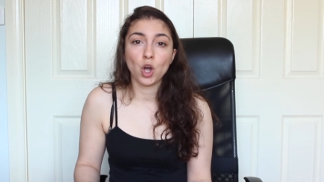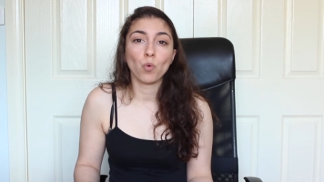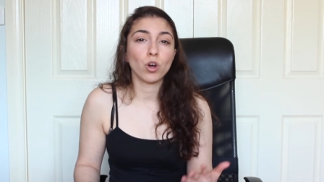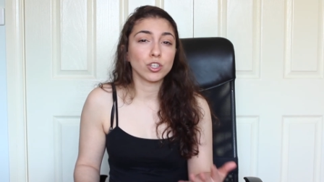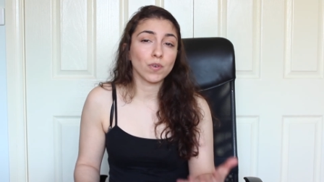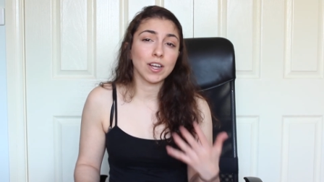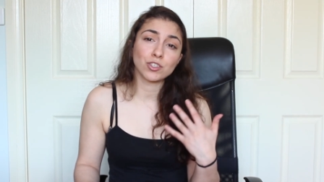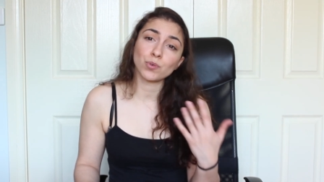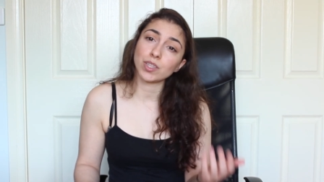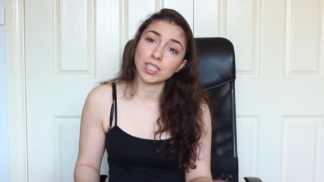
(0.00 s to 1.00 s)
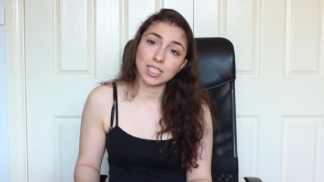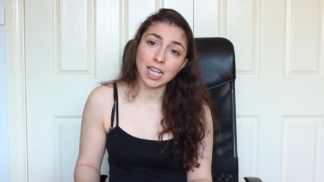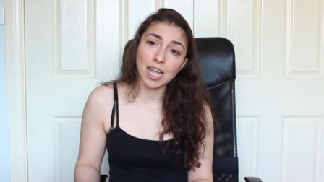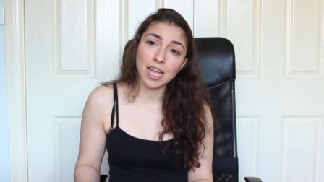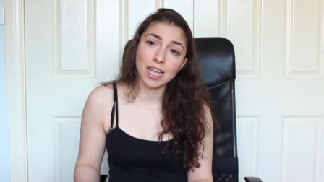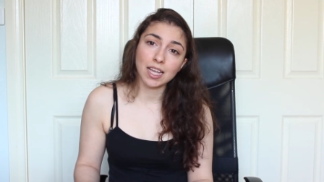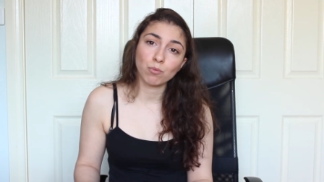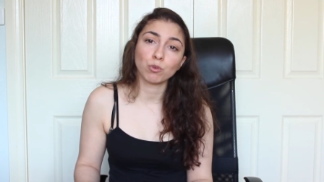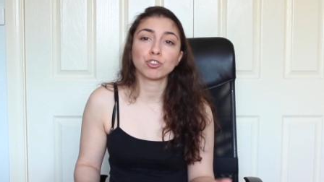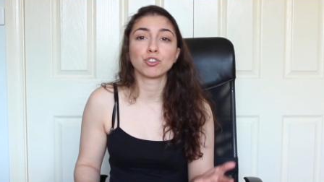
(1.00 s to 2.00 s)
what do I do on the day,
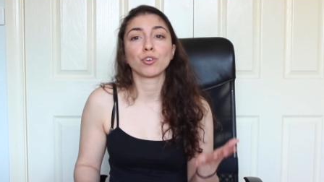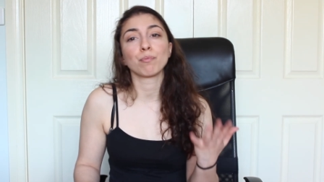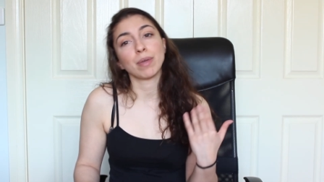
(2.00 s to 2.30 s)
what sort of